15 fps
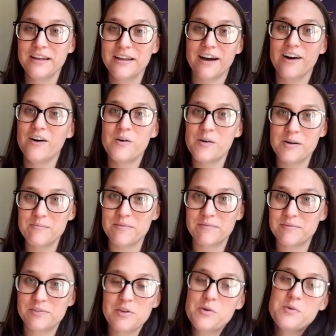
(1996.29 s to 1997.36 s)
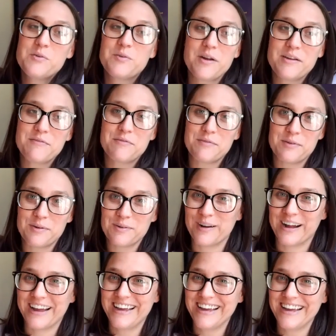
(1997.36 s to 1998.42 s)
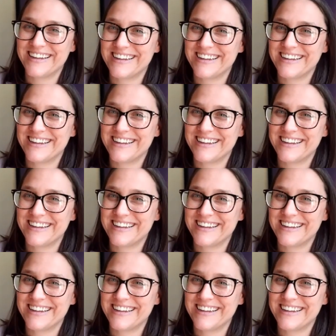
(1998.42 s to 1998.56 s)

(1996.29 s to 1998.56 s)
Oh, I'm so grateful, right?